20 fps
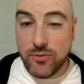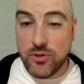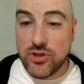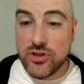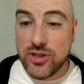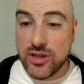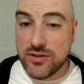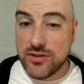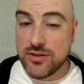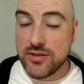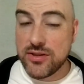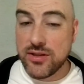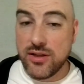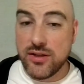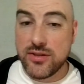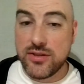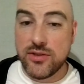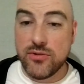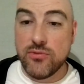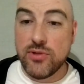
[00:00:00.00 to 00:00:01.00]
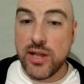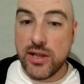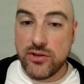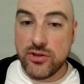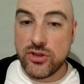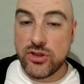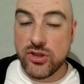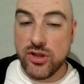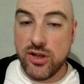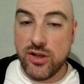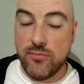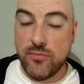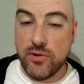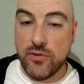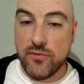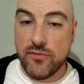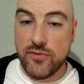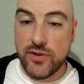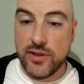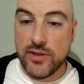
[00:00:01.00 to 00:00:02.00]
which doesn't start till lunchtime
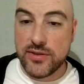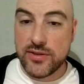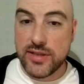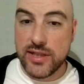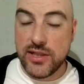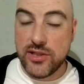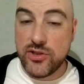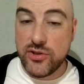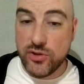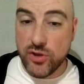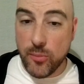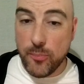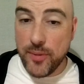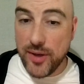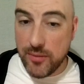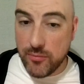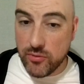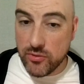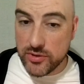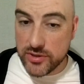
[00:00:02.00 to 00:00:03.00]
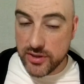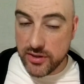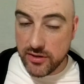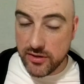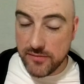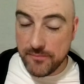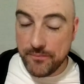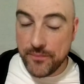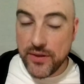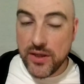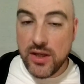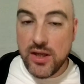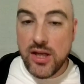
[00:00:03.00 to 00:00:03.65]
on Thursday, so you've got a bit more time.